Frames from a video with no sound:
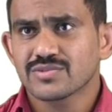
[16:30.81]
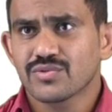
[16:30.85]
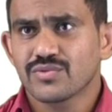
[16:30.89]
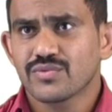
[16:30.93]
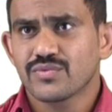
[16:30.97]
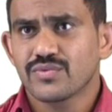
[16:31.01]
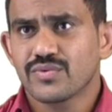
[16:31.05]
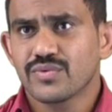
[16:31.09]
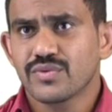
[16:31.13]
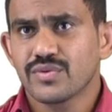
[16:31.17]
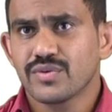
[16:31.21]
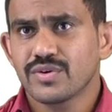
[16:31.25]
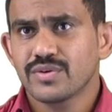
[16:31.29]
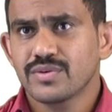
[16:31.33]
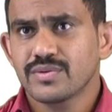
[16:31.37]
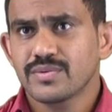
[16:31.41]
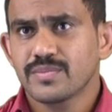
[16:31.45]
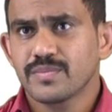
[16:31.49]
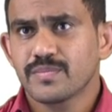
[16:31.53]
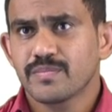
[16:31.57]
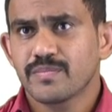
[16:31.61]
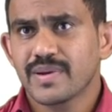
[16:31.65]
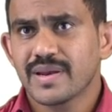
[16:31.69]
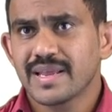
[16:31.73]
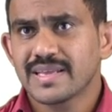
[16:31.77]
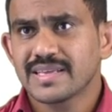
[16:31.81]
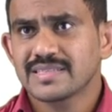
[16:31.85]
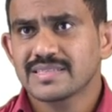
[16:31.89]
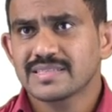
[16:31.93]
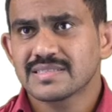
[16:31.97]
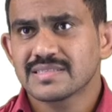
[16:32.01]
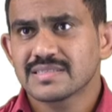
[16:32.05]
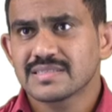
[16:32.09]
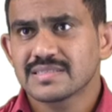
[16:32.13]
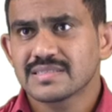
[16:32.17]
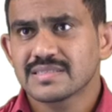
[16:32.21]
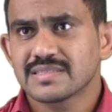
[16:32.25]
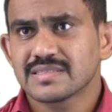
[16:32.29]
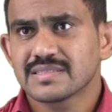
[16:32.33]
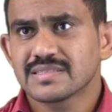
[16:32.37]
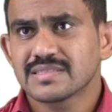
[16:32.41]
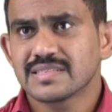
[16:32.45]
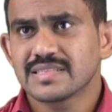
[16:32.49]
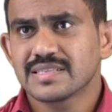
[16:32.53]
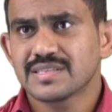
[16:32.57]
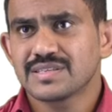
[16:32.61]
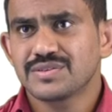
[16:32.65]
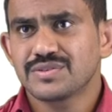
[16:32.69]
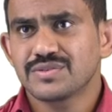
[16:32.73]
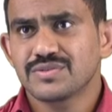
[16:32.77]
So 4 plus
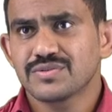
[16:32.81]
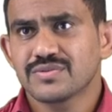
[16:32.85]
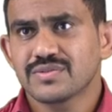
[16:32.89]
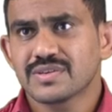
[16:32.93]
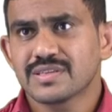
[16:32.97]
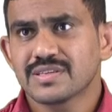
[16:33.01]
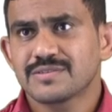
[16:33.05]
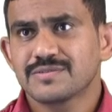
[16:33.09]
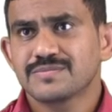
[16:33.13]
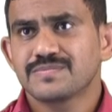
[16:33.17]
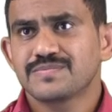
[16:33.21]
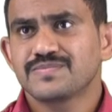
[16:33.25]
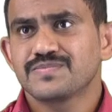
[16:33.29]
J12.